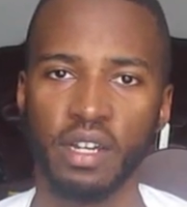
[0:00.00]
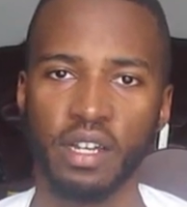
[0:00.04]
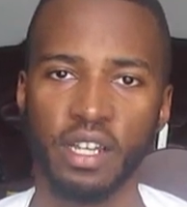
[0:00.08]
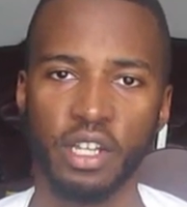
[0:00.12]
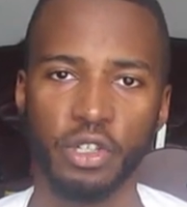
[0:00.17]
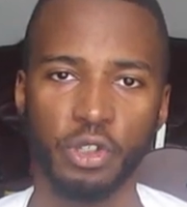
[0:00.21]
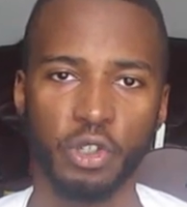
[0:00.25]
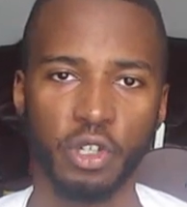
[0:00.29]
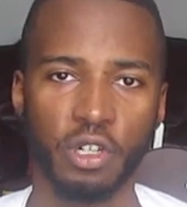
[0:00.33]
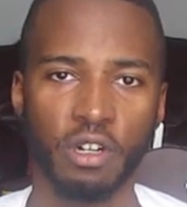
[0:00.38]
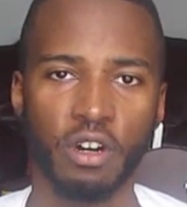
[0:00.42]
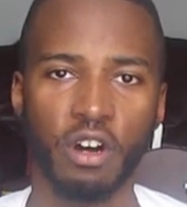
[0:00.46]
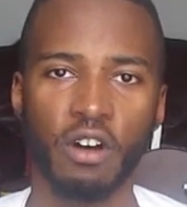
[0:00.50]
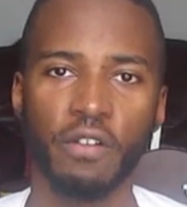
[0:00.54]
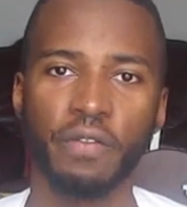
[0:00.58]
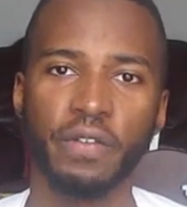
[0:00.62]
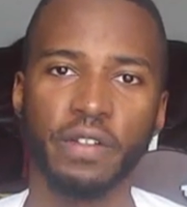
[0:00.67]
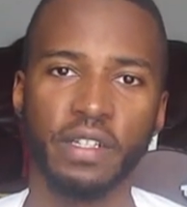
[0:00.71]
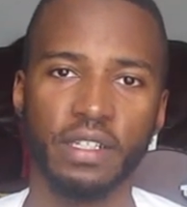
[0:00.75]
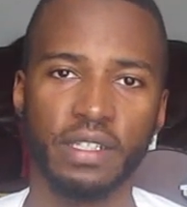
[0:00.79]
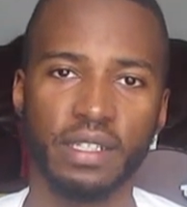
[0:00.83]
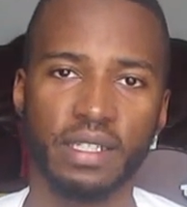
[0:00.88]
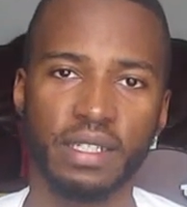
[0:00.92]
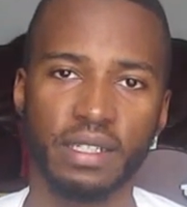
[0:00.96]
It's your
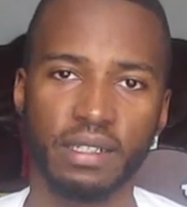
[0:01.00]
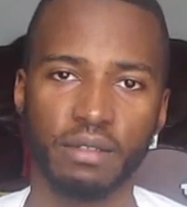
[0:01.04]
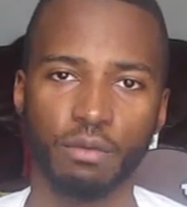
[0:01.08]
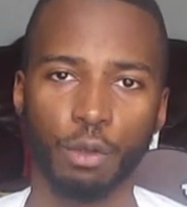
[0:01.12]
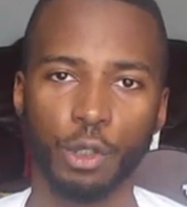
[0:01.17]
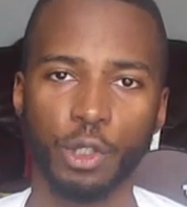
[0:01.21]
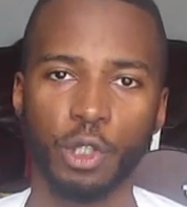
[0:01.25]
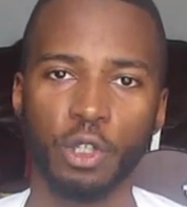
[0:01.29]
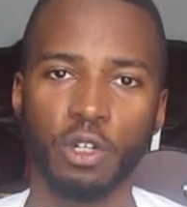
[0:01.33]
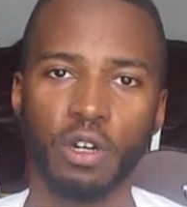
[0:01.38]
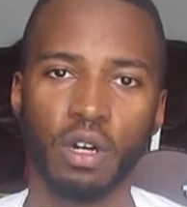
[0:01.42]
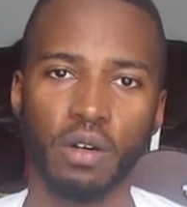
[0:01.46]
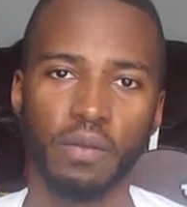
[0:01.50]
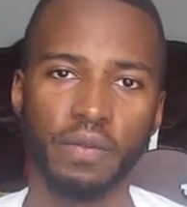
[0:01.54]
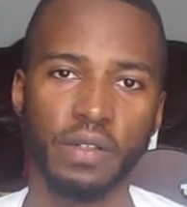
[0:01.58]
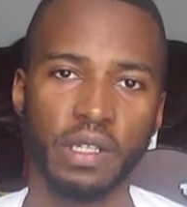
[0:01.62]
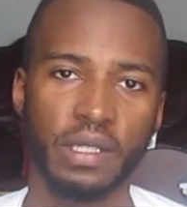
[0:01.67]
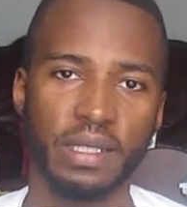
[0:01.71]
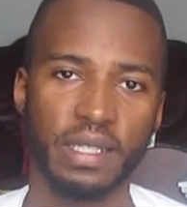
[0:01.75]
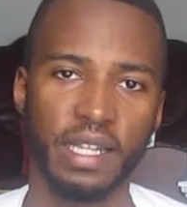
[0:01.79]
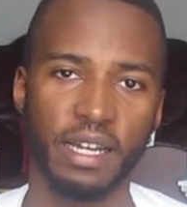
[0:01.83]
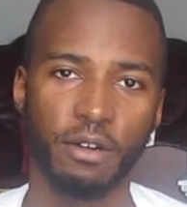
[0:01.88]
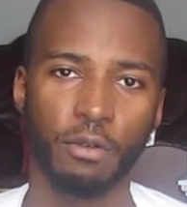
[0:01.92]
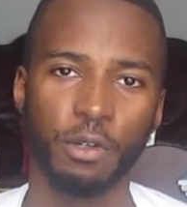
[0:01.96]
confidence. What's your
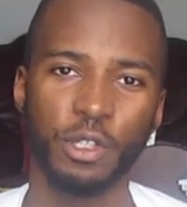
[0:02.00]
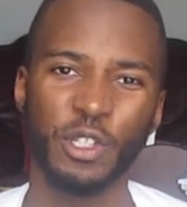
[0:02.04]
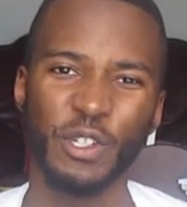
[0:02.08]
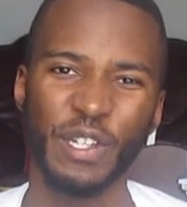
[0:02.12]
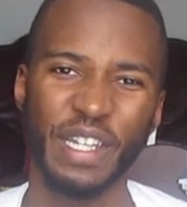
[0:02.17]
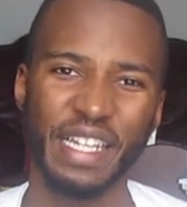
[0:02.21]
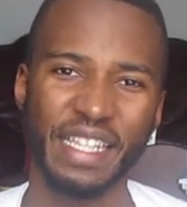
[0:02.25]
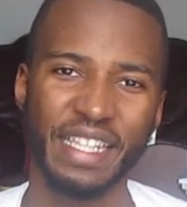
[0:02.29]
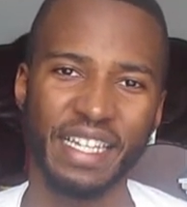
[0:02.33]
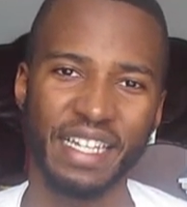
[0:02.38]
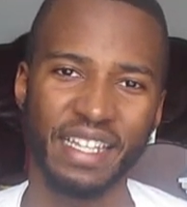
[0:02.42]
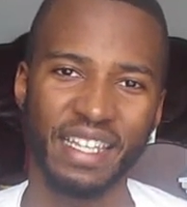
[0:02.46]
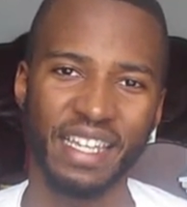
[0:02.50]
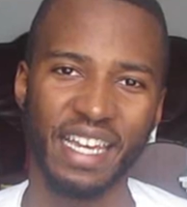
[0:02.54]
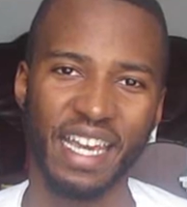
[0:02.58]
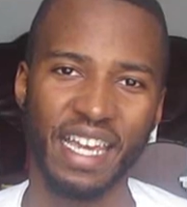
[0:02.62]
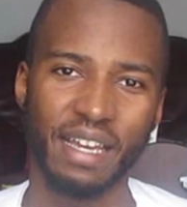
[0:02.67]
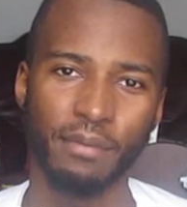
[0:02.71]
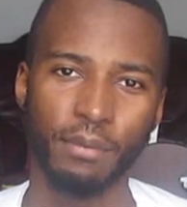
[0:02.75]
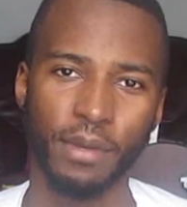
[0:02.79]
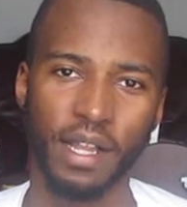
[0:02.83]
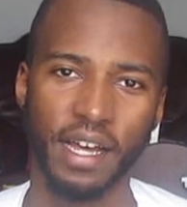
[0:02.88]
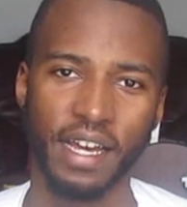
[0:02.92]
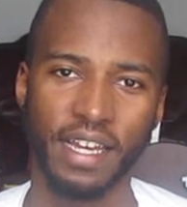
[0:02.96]
confidence like? What's your inner
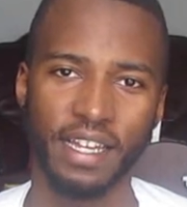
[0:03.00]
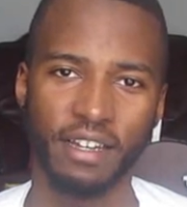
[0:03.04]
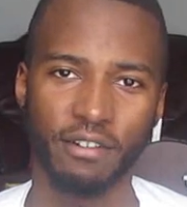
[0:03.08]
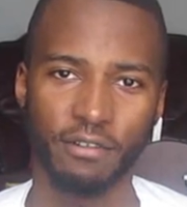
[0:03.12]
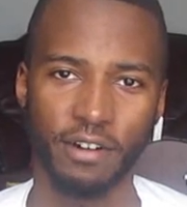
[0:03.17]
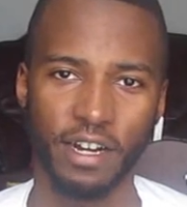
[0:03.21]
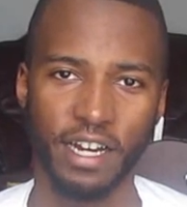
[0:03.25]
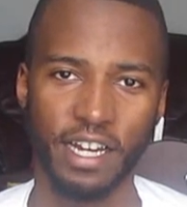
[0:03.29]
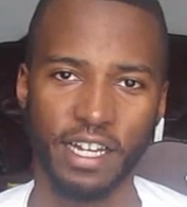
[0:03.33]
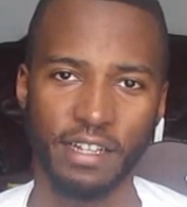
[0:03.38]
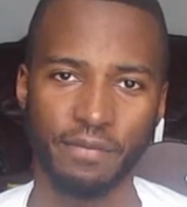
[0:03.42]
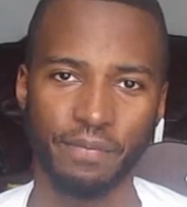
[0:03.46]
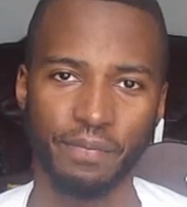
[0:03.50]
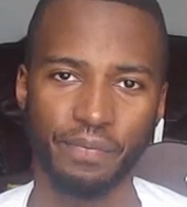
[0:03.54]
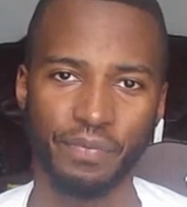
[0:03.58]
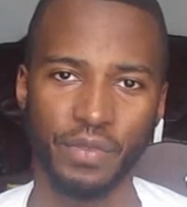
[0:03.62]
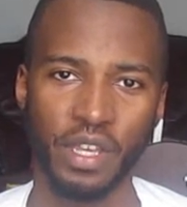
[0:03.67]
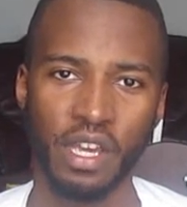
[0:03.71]
game like, right?